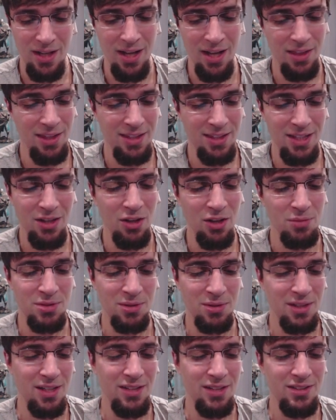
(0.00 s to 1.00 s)
Uh, I think they call them
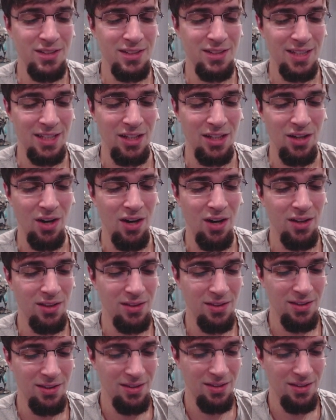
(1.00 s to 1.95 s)
something else, like goth.